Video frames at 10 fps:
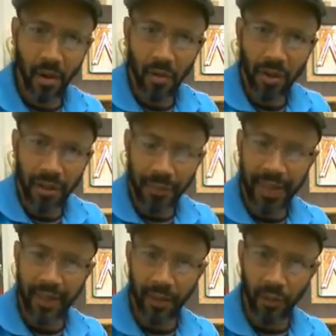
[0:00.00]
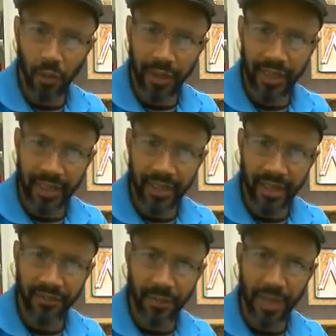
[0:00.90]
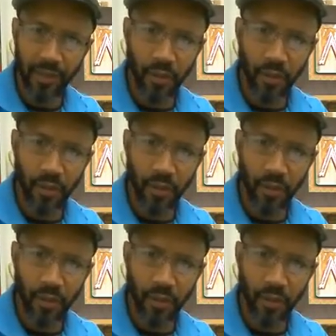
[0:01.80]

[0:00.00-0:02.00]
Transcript: Well, depending on what it is, if meal